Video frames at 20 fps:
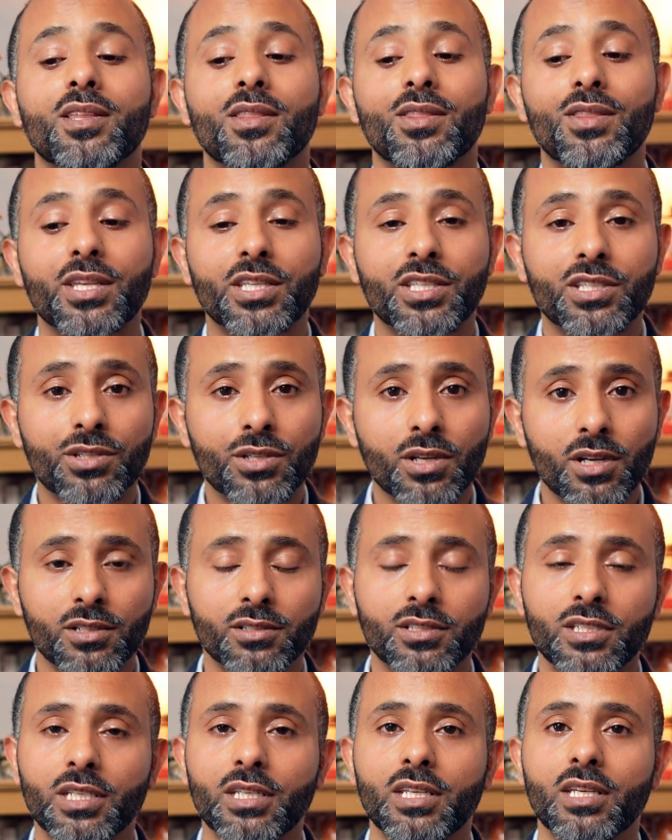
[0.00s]
the
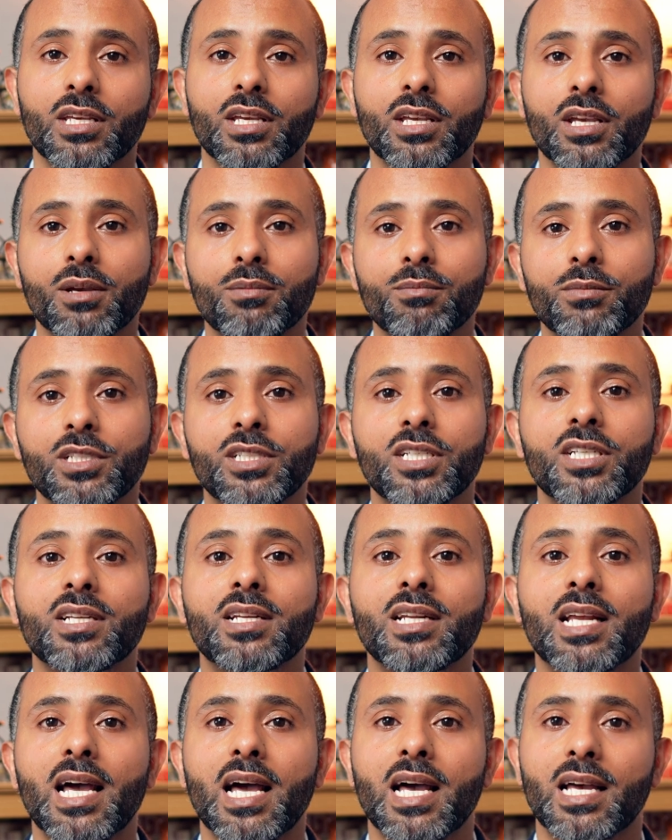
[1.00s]
Charity
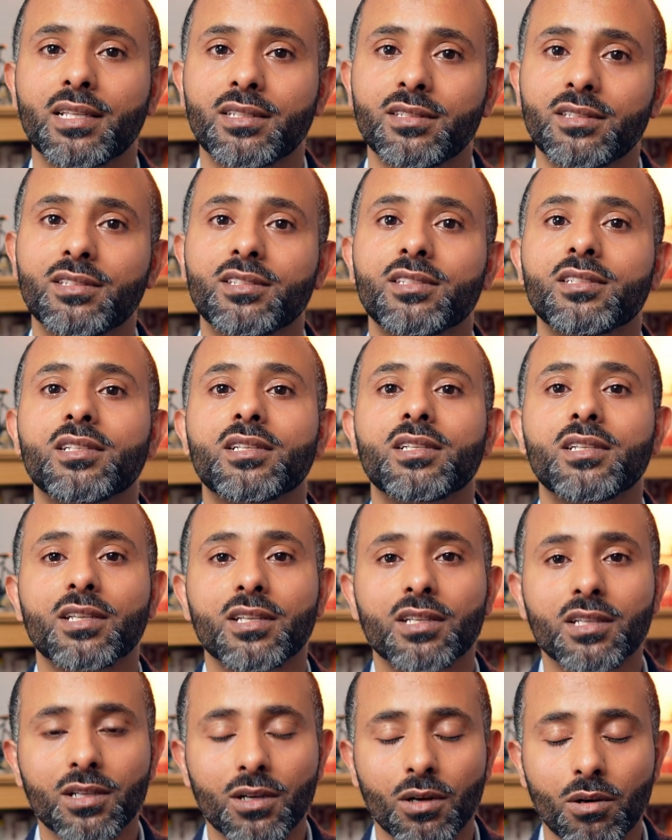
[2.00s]
Commission and
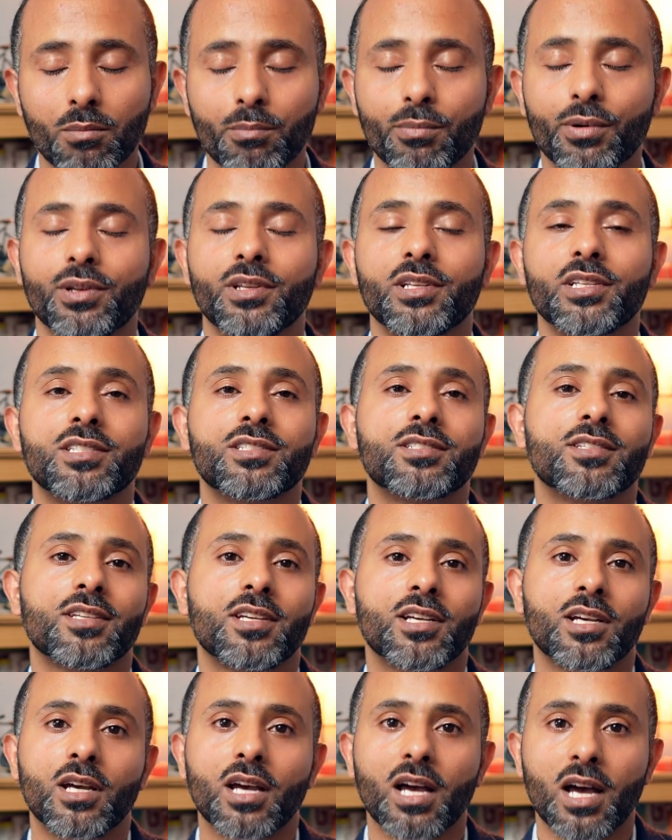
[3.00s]
Companies
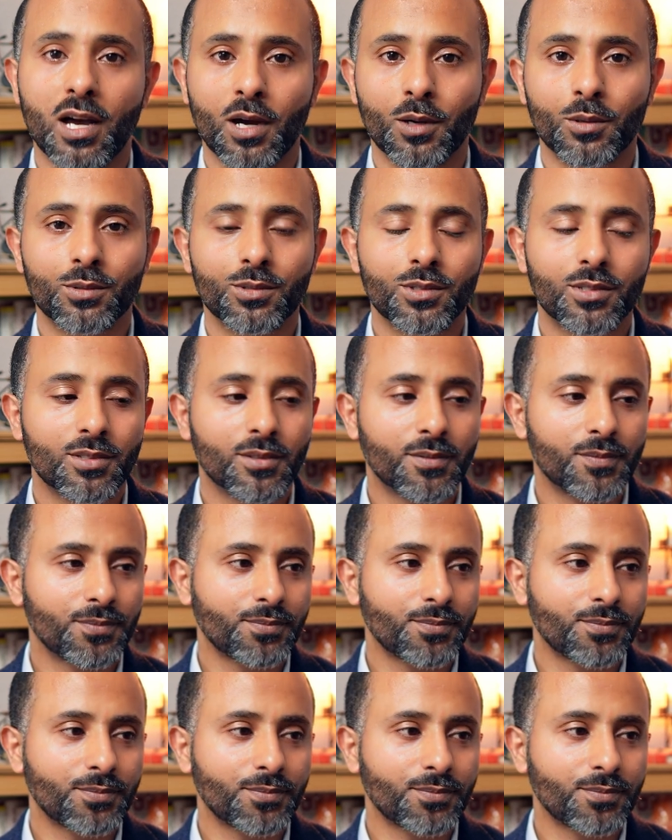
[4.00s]
House.